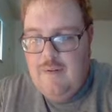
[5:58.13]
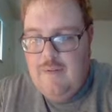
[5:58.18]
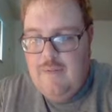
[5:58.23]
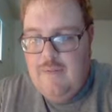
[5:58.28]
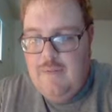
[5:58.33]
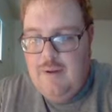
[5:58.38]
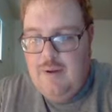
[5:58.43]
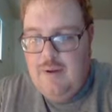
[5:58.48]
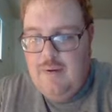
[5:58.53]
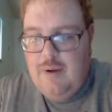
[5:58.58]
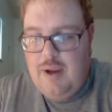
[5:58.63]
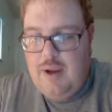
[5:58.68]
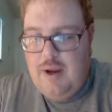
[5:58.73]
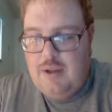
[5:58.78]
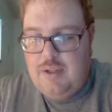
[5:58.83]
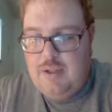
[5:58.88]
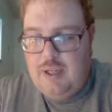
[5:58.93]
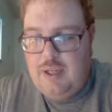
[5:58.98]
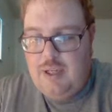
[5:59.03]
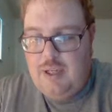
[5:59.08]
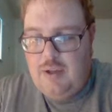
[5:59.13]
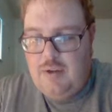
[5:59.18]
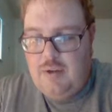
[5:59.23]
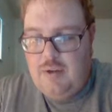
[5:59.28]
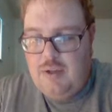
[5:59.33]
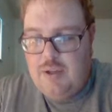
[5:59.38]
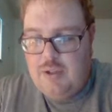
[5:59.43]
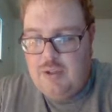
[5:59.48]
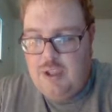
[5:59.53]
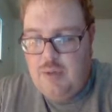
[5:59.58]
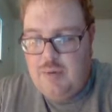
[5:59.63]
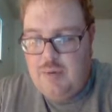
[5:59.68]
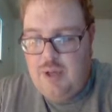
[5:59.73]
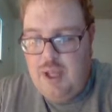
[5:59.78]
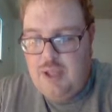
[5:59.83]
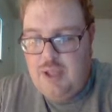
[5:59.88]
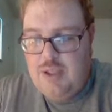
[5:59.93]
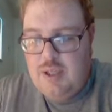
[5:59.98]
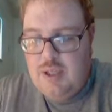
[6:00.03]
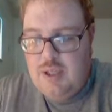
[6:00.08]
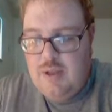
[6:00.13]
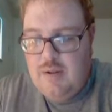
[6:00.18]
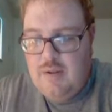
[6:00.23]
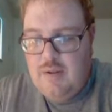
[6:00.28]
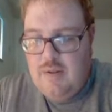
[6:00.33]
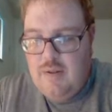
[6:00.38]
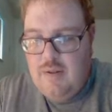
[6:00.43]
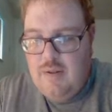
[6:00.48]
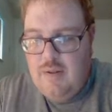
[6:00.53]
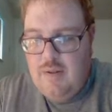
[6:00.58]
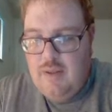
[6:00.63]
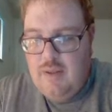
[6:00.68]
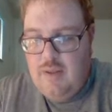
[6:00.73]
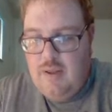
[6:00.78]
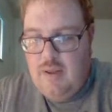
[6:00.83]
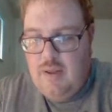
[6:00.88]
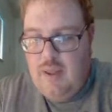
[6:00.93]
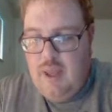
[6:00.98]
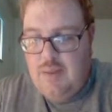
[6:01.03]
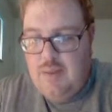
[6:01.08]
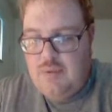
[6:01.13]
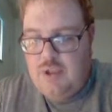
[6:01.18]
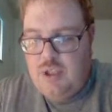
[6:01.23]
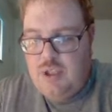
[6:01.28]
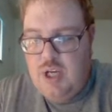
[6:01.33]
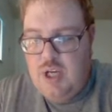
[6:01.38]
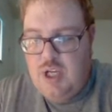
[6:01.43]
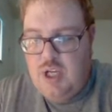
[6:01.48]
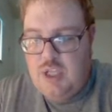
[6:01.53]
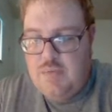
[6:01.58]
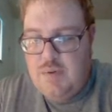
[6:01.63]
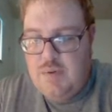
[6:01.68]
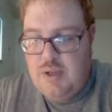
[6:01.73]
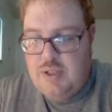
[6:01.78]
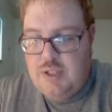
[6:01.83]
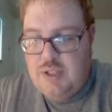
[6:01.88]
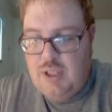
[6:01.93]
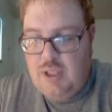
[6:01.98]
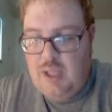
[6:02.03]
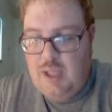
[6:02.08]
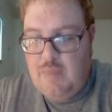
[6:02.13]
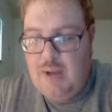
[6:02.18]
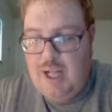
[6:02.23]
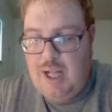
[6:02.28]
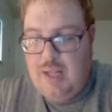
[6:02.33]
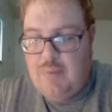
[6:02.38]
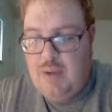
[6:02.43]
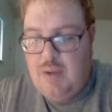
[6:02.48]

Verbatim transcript: Like, who cares? Like, you know, exterminate. Yep, Chin just basically about to be